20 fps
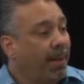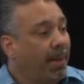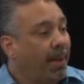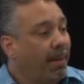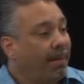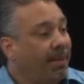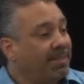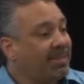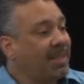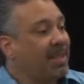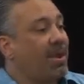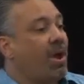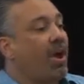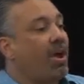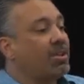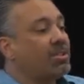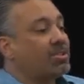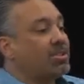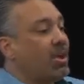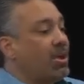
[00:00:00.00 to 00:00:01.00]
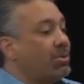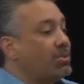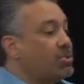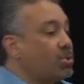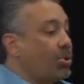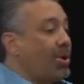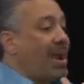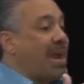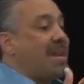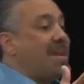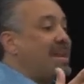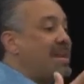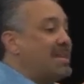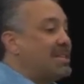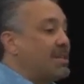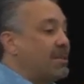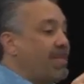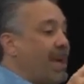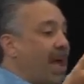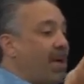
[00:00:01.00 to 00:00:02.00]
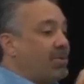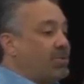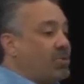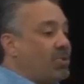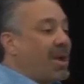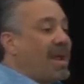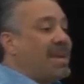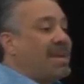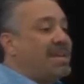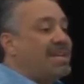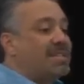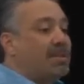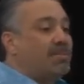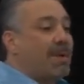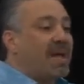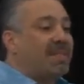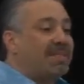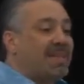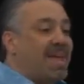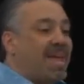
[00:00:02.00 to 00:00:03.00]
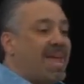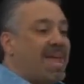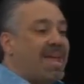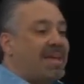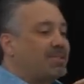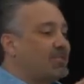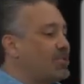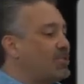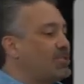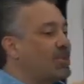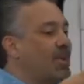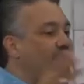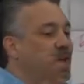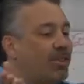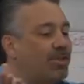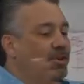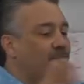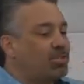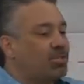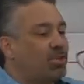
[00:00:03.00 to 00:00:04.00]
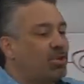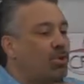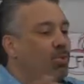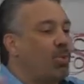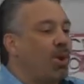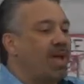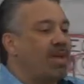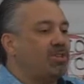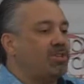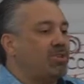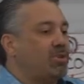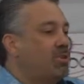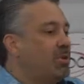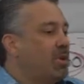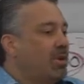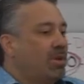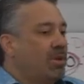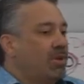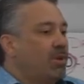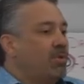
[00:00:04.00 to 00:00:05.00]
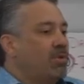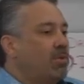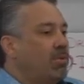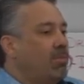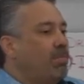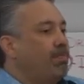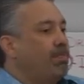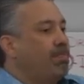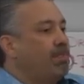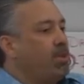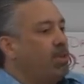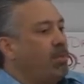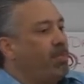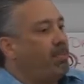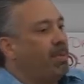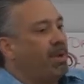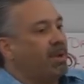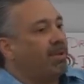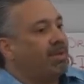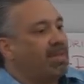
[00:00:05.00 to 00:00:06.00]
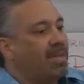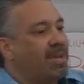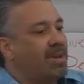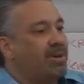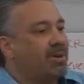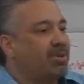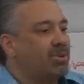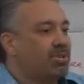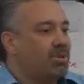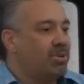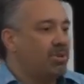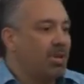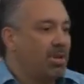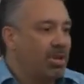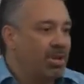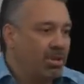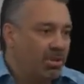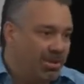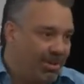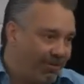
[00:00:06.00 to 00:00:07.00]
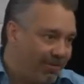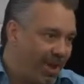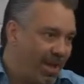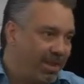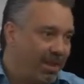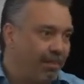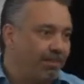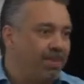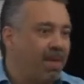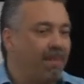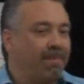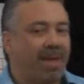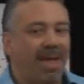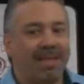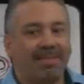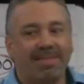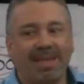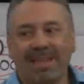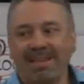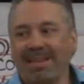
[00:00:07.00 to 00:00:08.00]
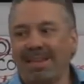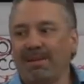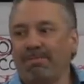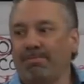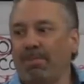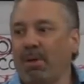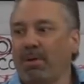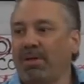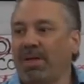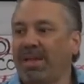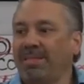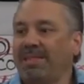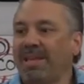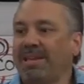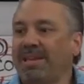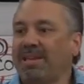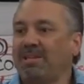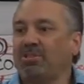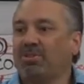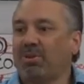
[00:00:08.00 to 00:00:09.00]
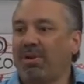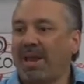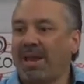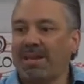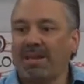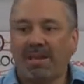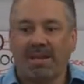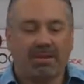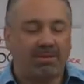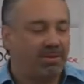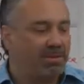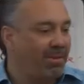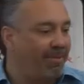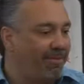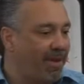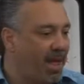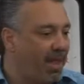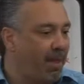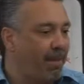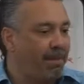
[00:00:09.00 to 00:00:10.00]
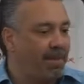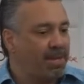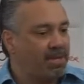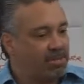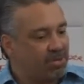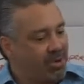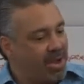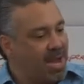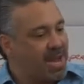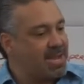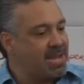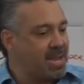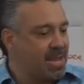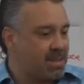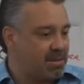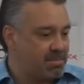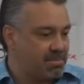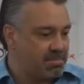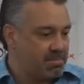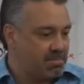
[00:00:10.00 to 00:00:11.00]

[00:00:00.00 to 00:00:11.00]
But then also, training is about the hands. There's two ways you build leaders. You develop them, and they need training. Development, training.